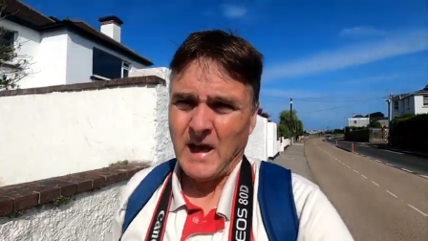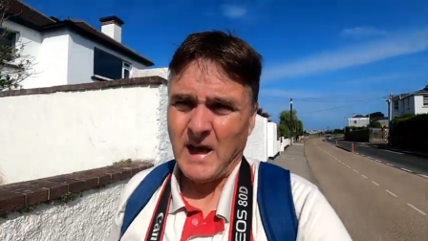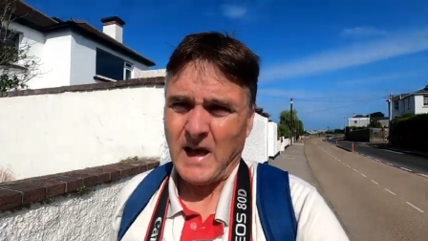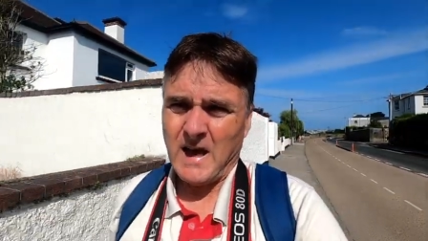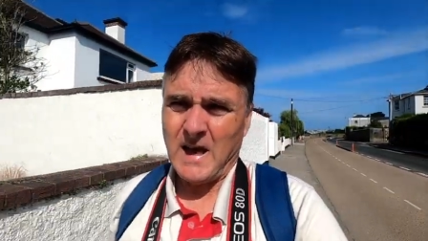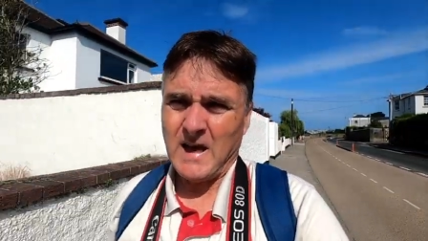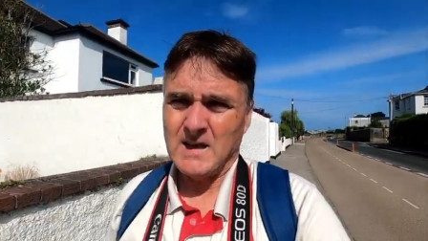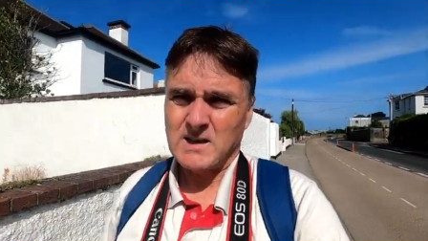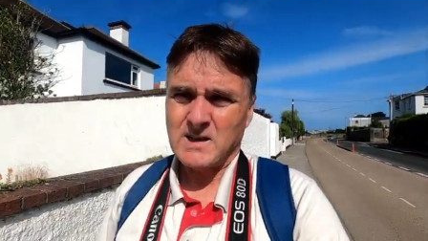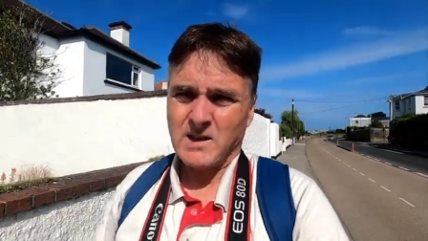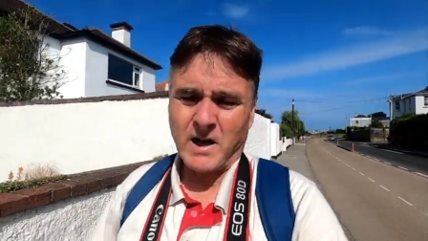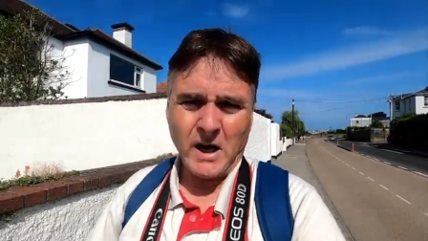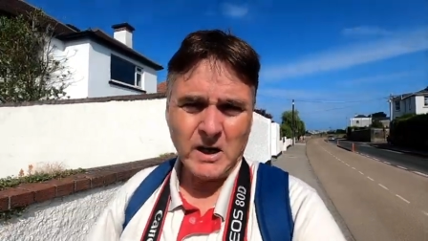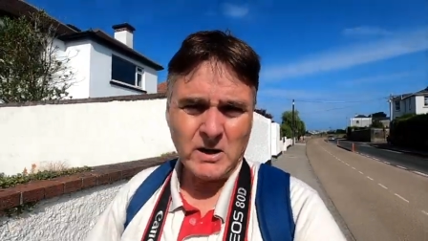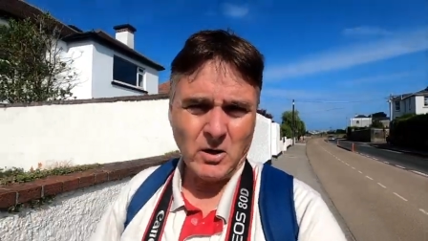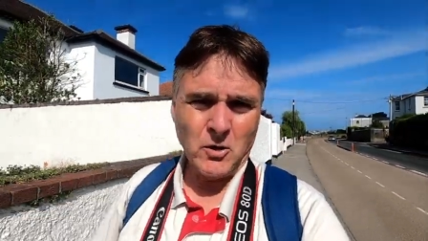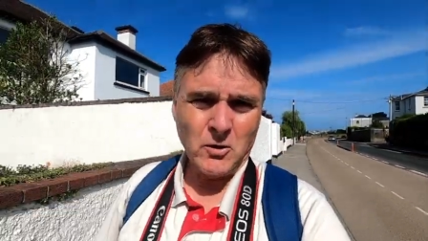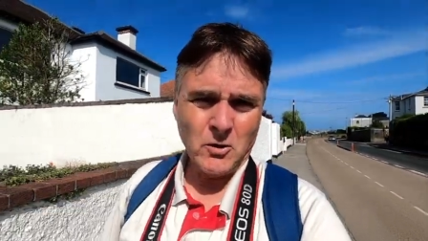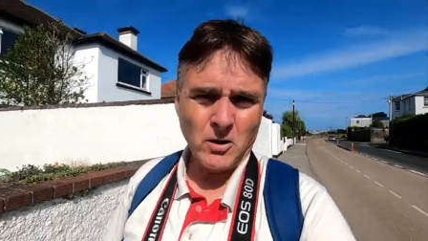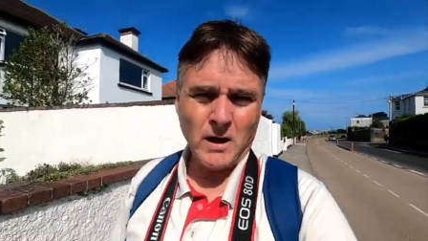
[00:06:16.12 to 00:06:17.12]
And I
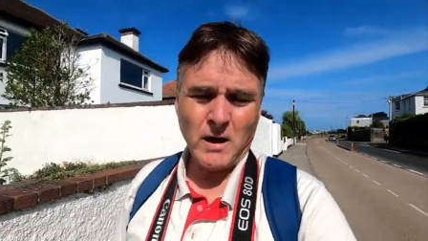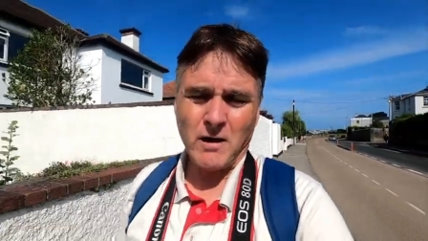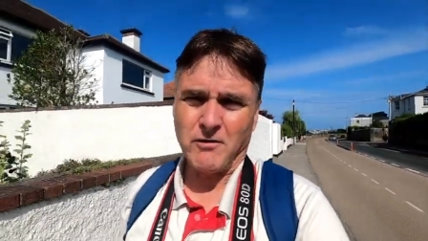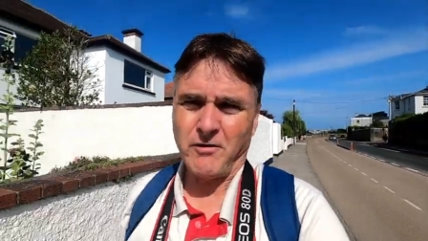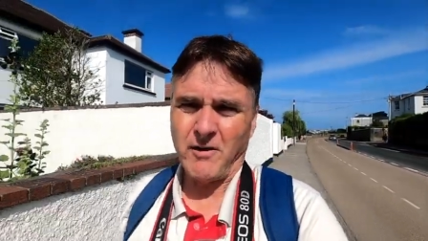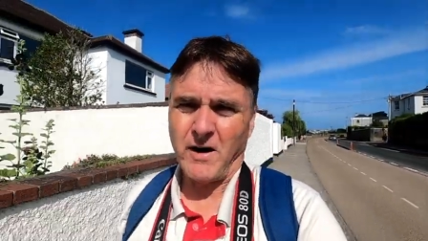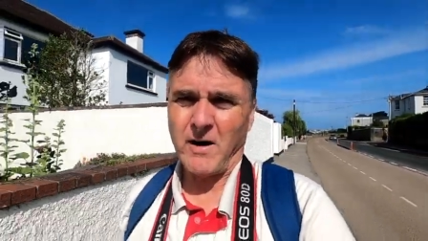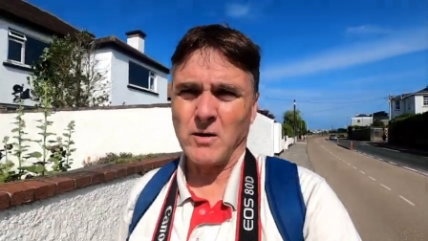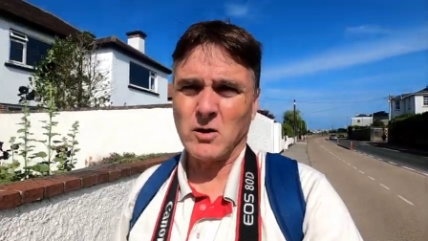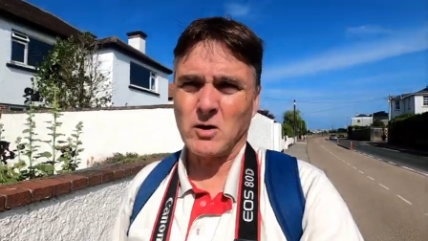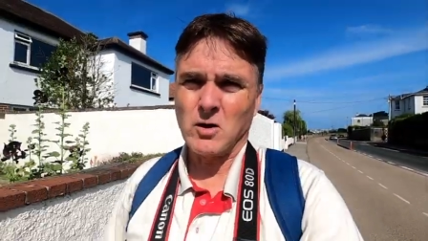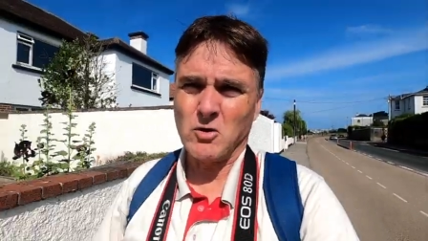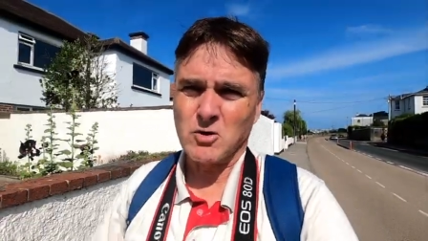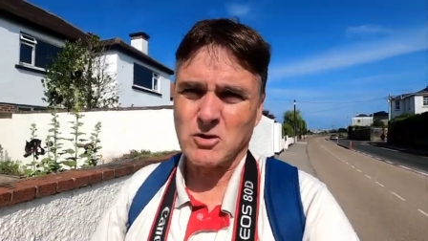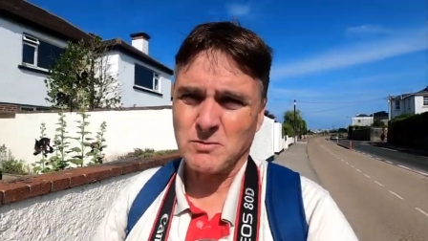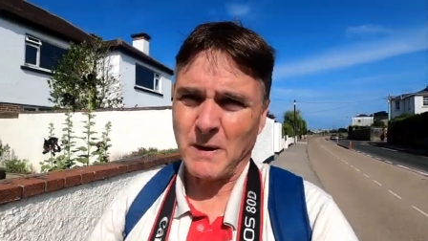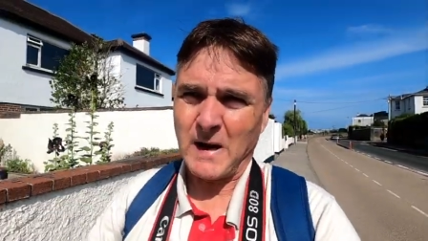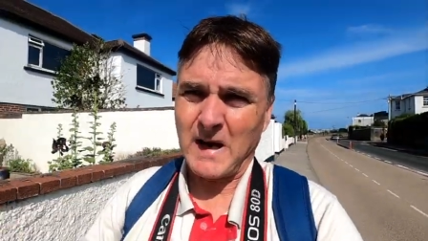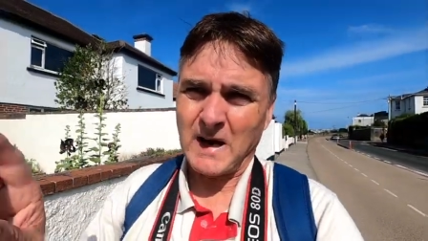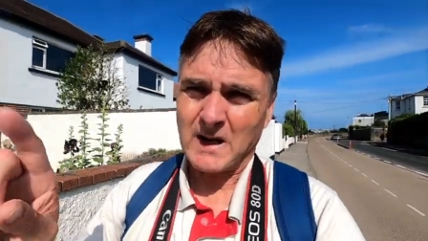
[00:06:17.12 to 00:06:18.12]
don't know how far it
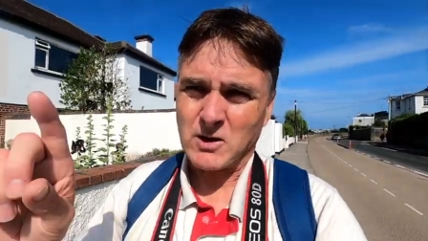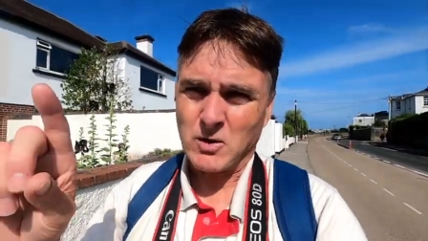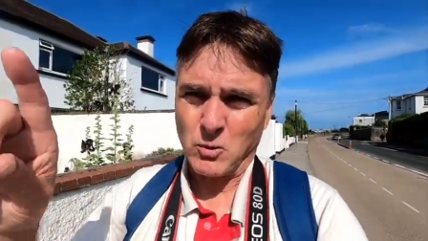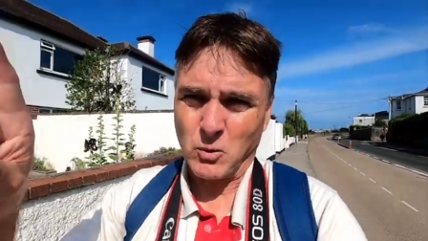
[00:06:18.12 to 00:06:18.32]
goes back